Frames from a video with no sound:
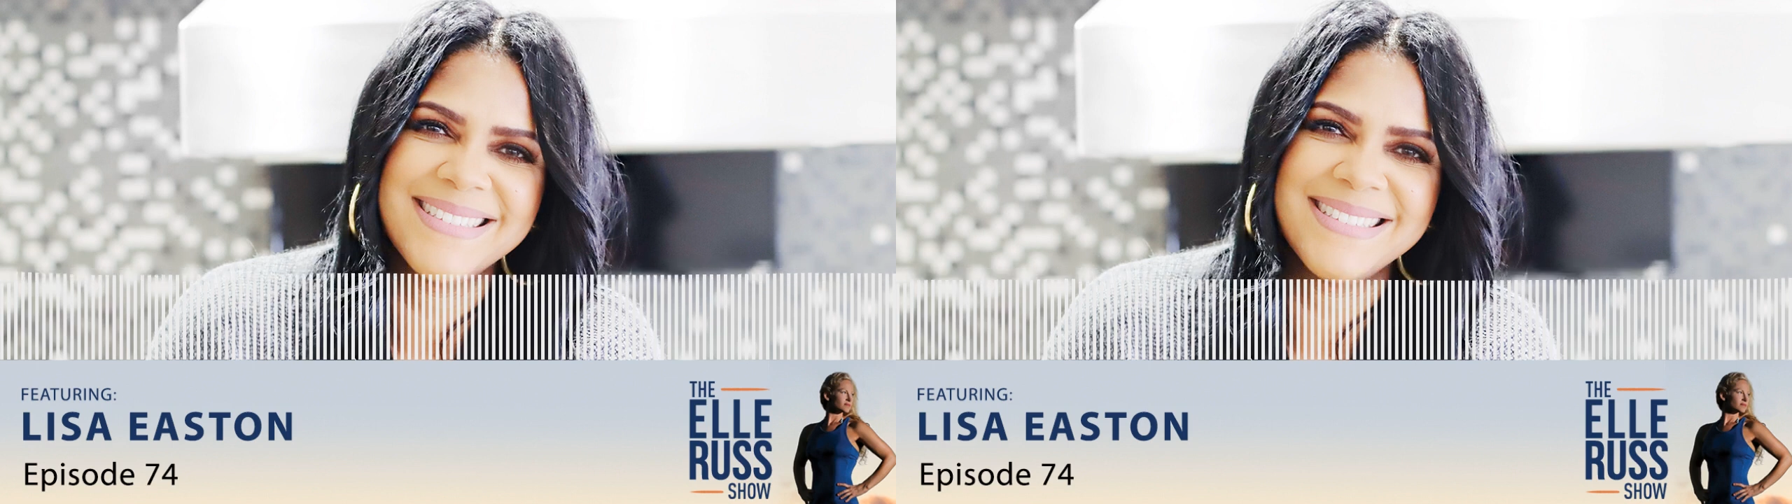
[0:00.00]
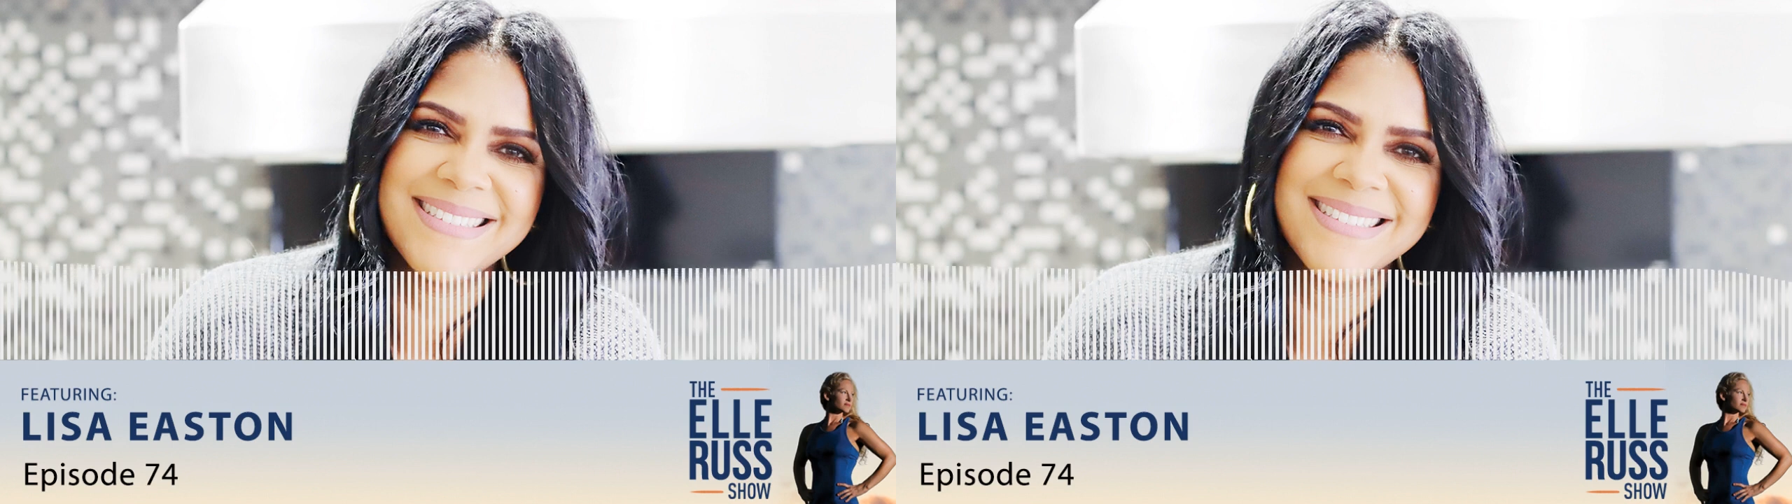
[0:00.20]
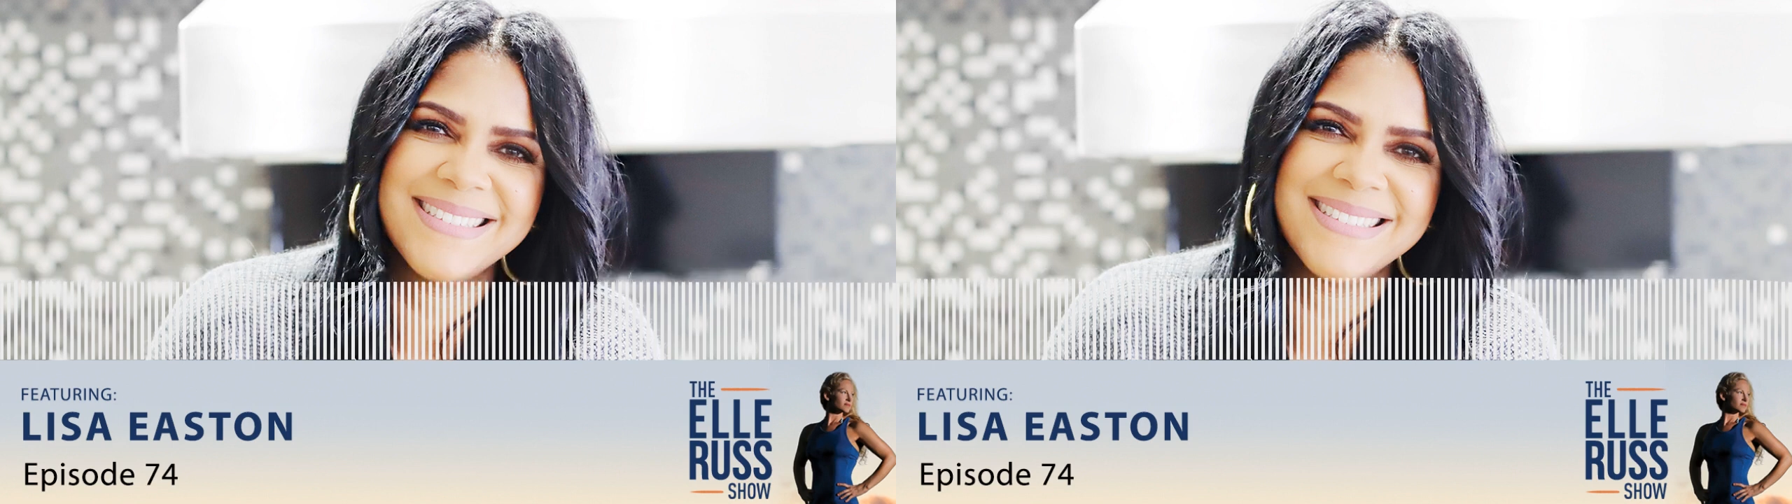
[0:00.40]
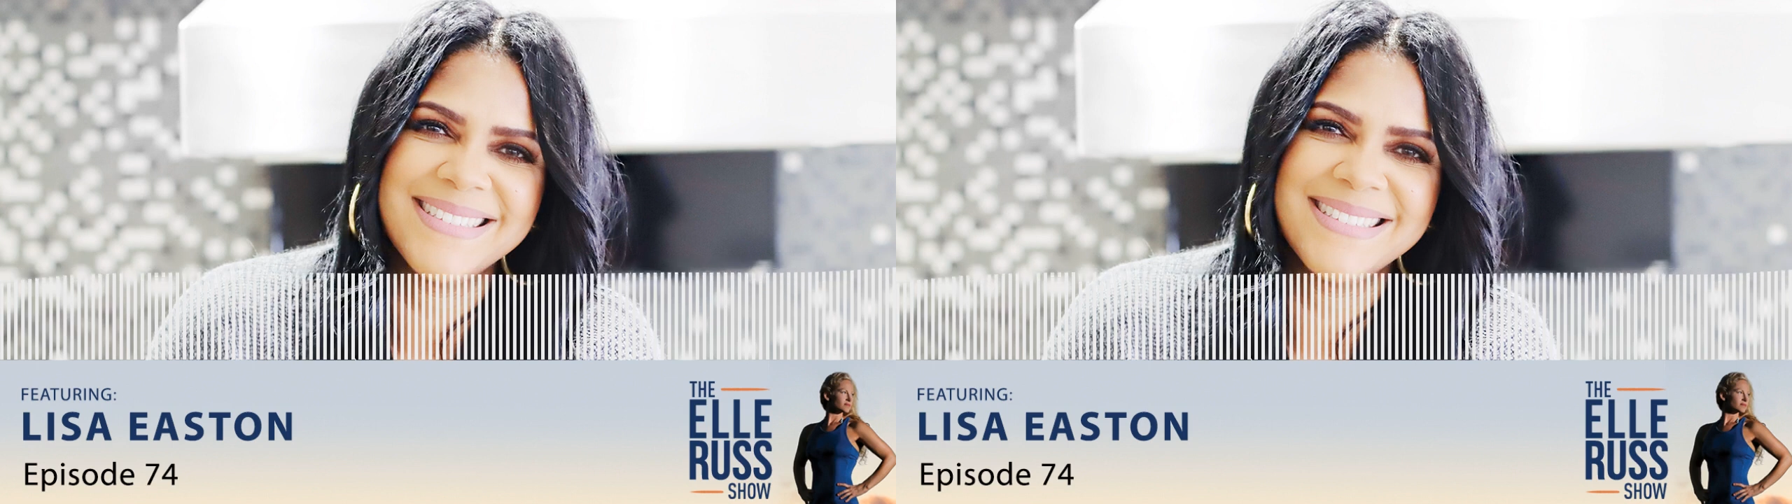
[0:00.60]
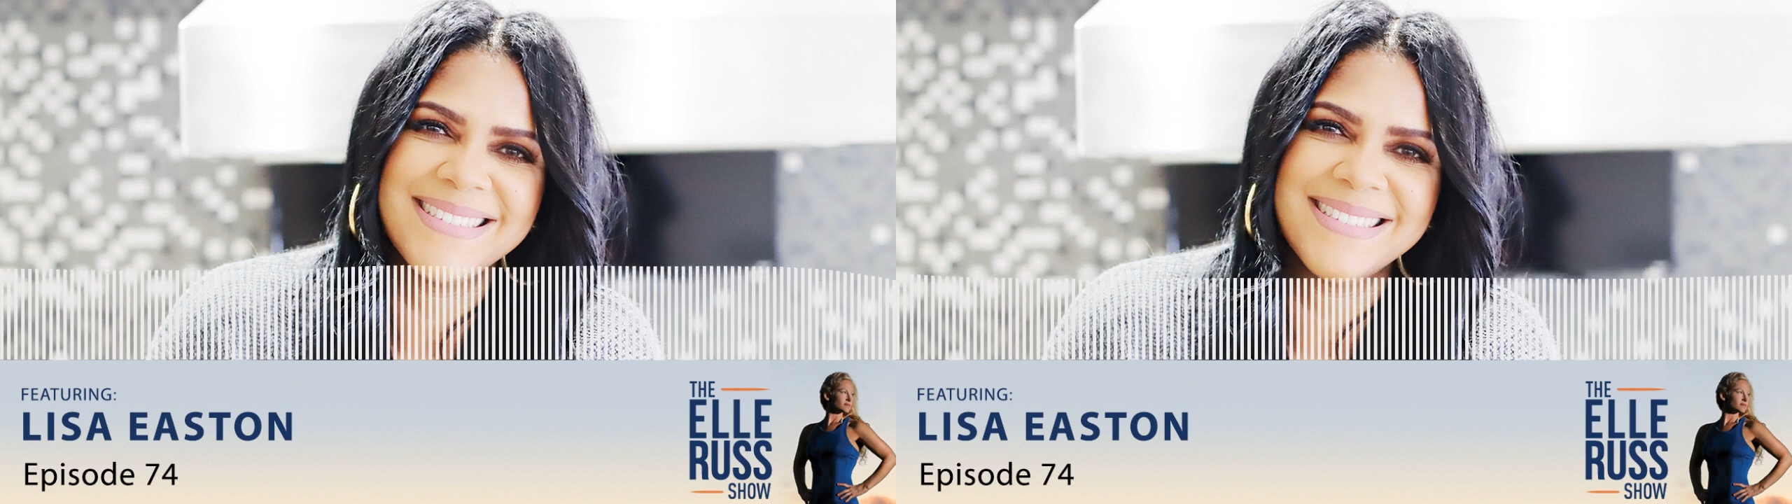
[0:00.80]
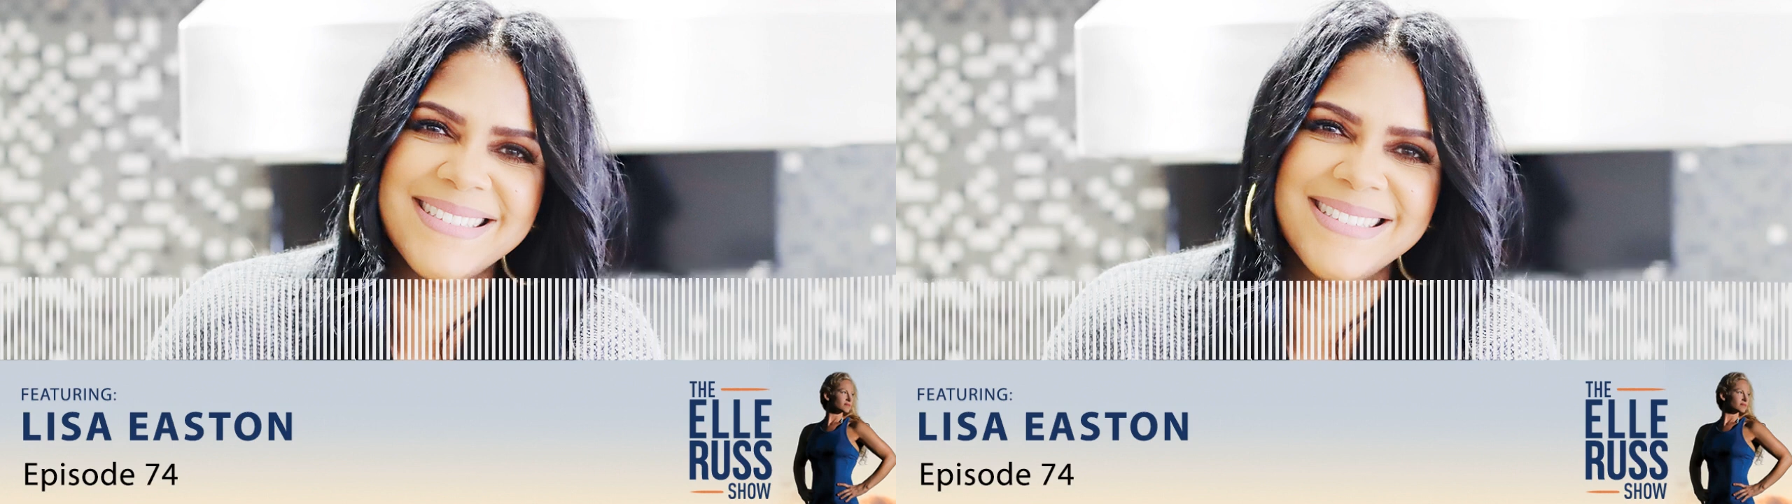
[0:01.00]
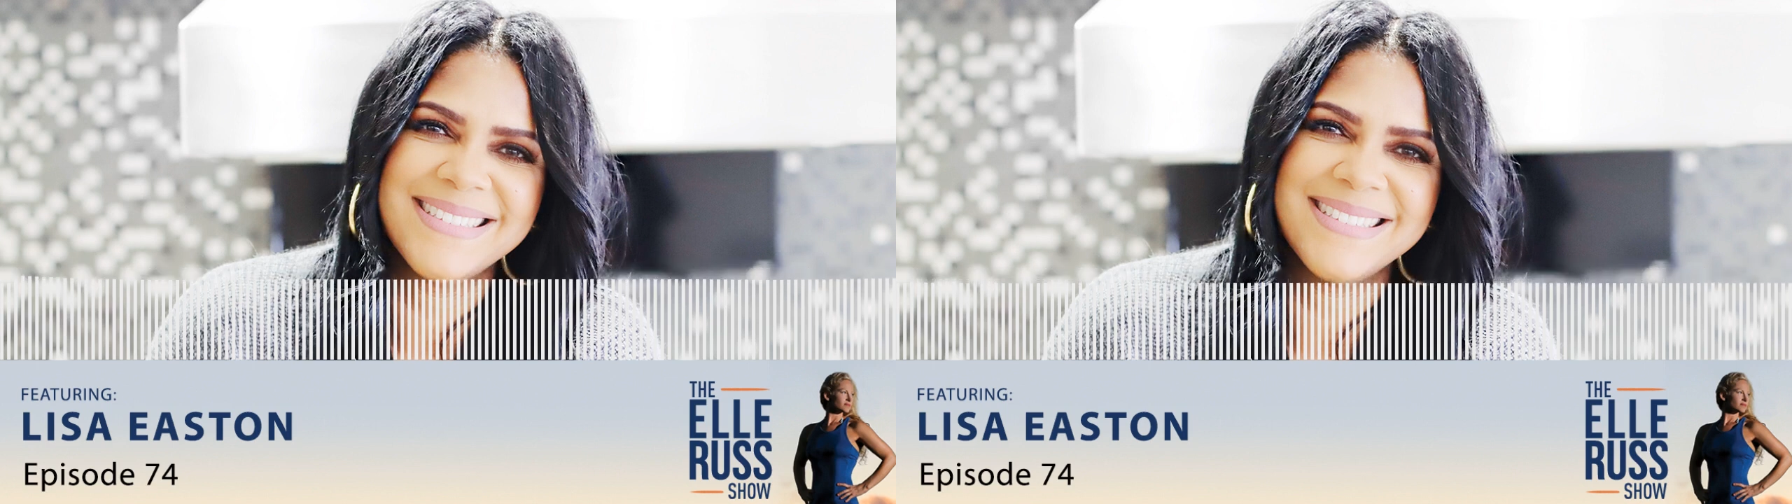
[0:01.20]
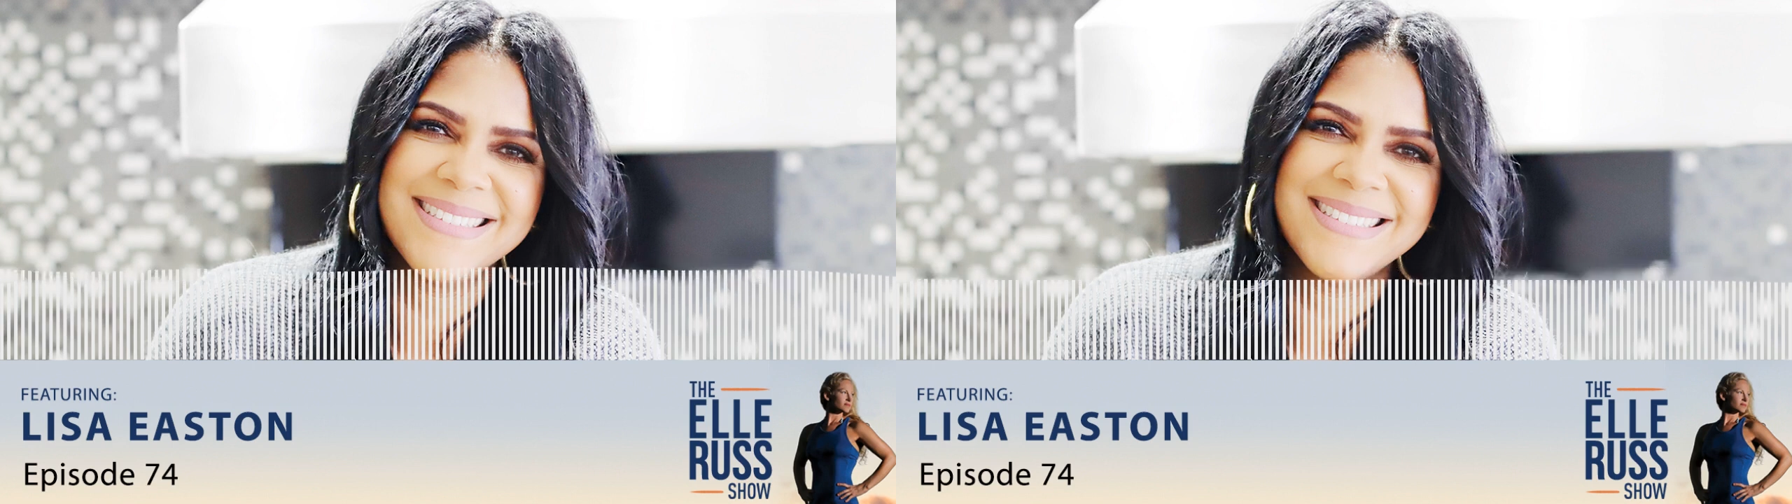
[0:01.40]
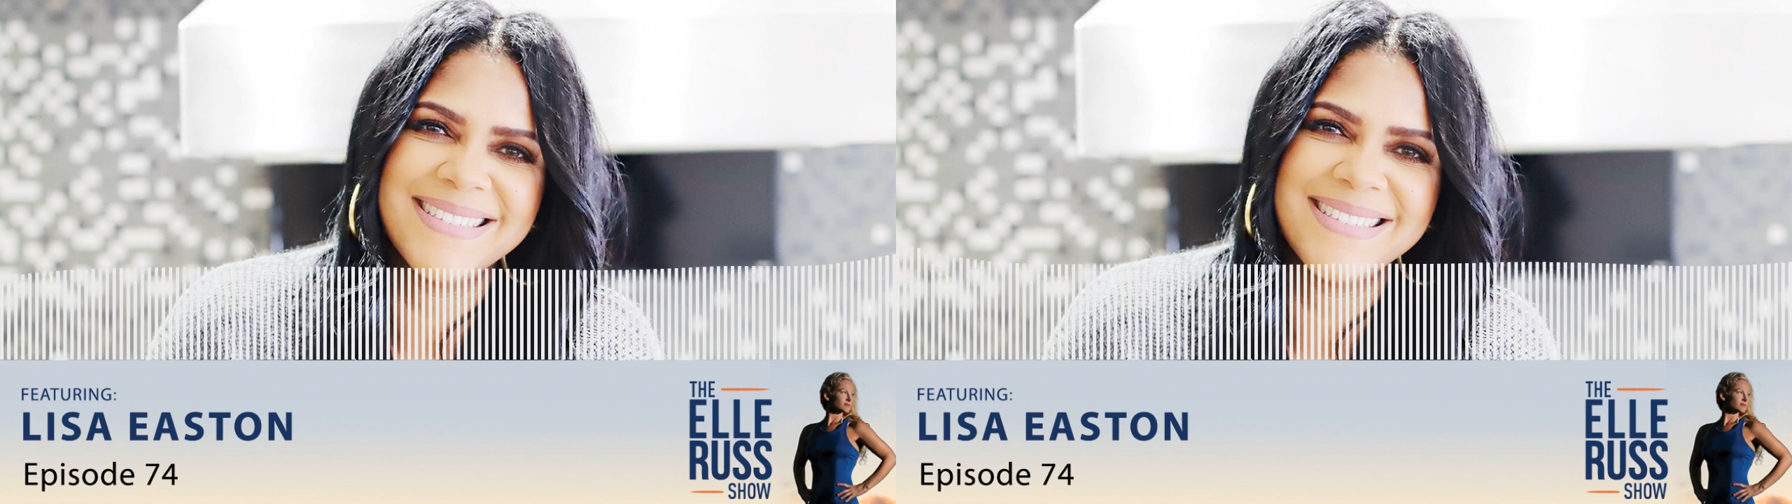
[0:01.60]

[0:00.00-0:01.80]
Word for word: between what you say and what you feel.